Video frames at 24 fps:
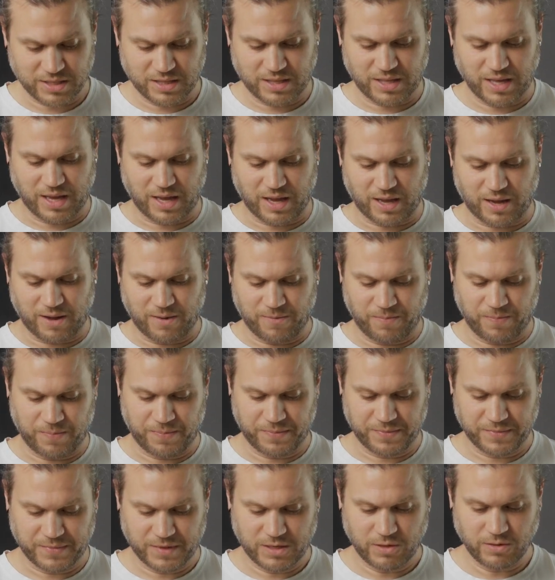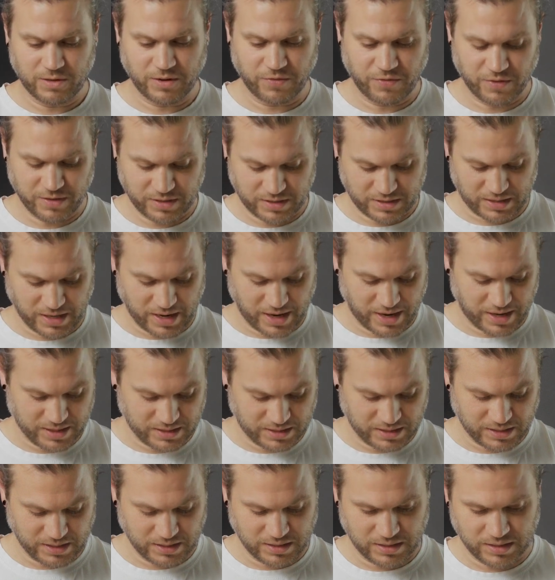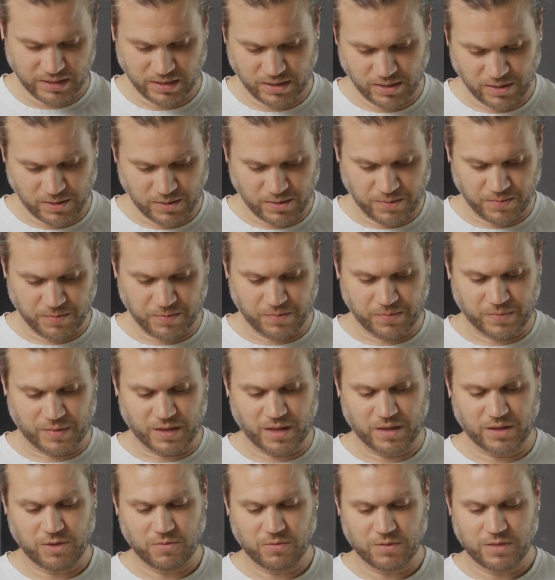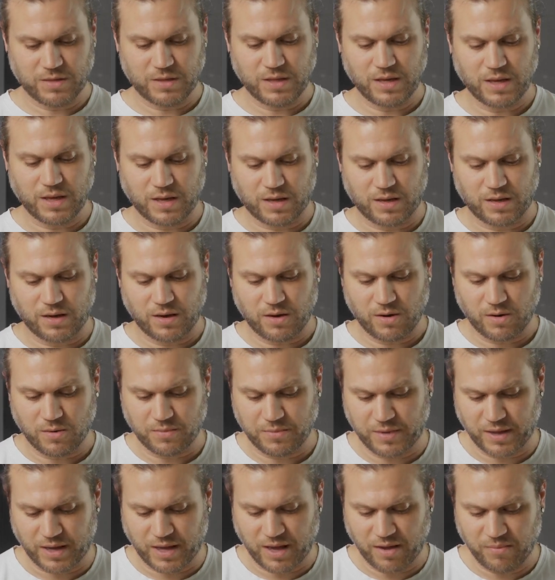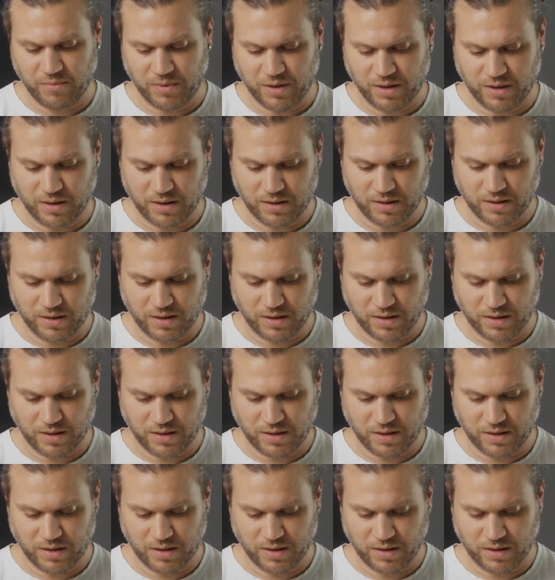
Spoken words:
the thing. 2 different sizes. And you would think, oh, they gave me